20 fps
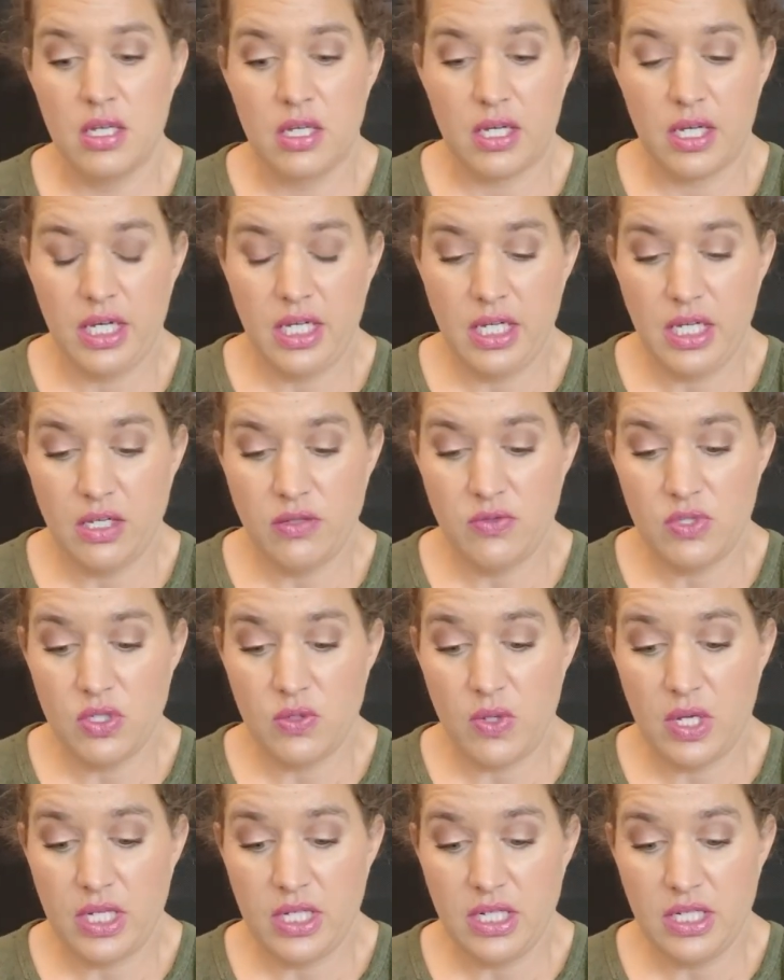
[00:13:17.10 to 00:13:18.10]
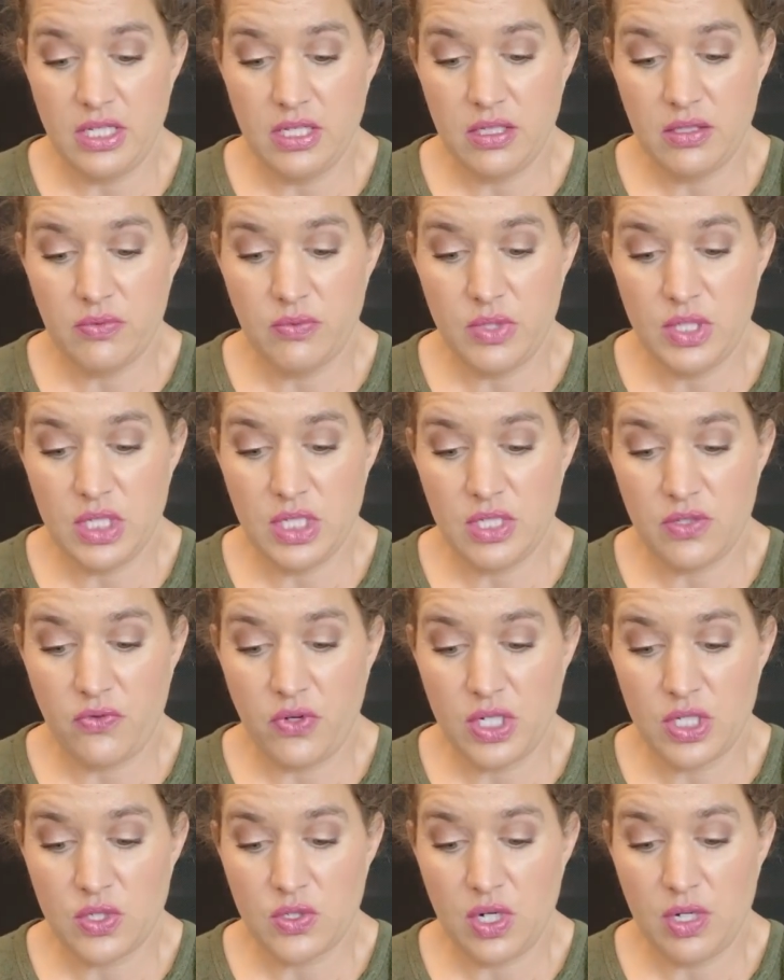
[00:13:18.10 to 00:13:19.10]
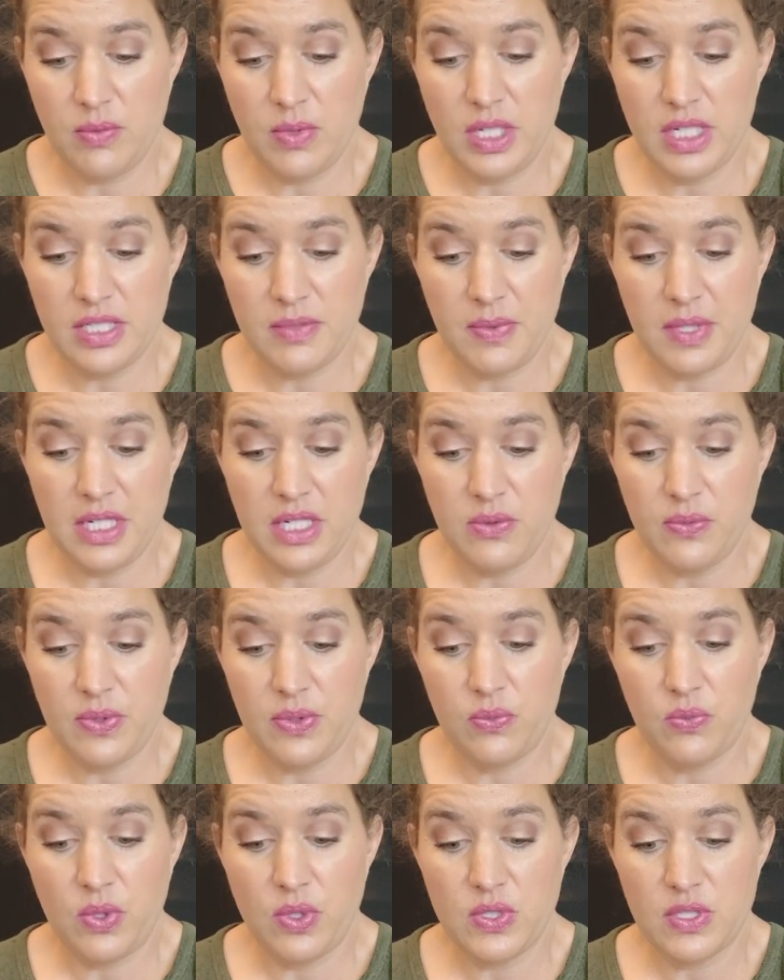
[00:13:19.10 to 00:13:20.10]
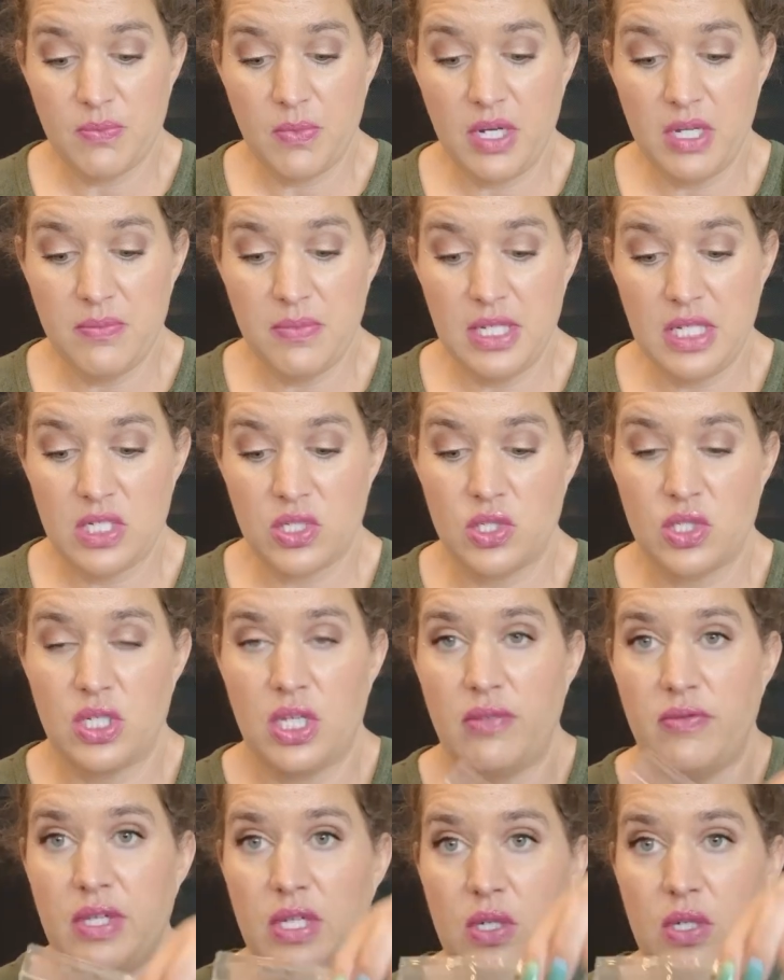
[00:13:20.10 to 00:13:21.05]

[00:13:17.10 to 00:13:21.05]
I have Joanna, which is fresh strawberries blended with rosemary mint shaving